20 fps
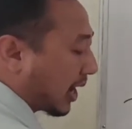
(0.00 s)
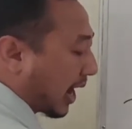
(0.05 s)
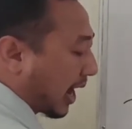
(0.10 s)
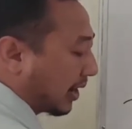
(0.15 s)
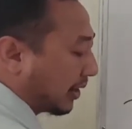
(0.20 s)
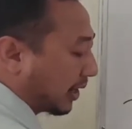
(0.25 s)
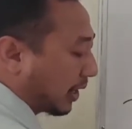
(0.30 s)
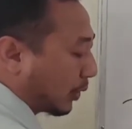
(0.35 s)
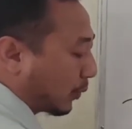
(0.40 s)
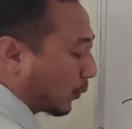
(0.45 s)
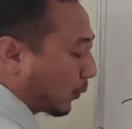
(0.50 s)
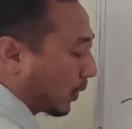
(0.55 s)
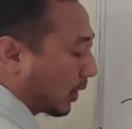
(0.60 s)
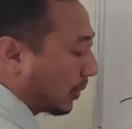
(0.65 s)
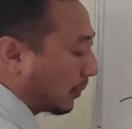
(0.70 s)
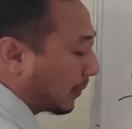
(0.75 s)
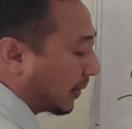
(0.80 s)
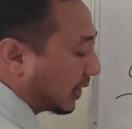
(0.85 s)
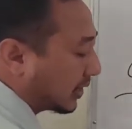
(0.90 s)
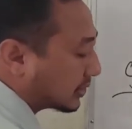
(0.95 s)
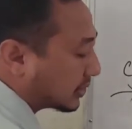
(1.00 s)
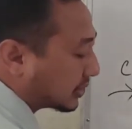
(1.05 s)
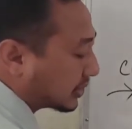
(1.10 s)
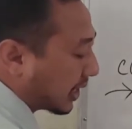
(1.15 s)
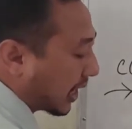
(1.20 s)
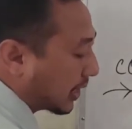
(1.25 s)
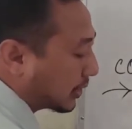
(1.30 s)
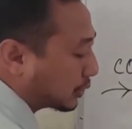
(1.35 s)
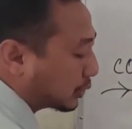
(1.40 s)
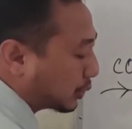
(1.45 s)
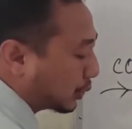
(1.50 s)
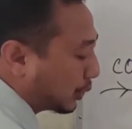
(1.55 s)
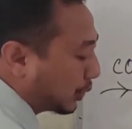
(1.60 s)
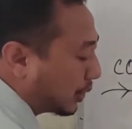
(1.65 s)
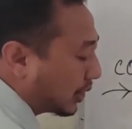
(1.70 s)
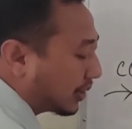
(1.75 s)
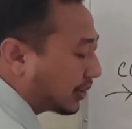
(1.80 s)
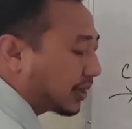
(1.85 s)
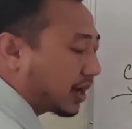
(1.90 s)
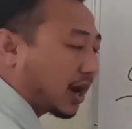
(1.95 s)
and it will be sent
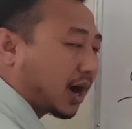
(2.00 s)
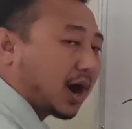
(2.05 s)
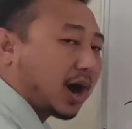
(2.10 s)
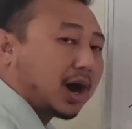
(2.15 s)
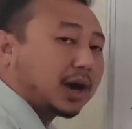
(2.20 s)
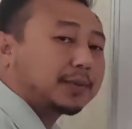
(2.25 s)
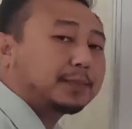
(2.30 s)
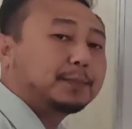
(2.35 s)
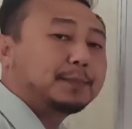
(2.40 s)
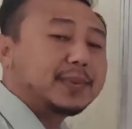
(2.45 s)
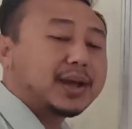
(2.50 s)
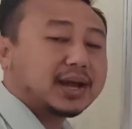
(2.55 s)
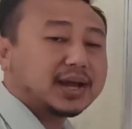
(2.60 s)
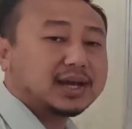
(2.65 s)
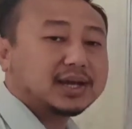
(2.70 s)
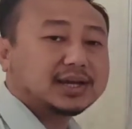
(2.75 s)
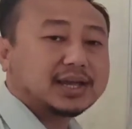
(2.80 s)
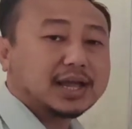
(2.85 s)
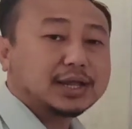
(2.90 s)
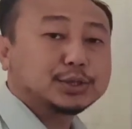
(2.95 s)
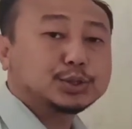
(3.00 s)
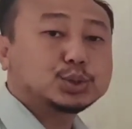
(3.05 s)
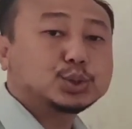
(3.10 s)
to the heart back again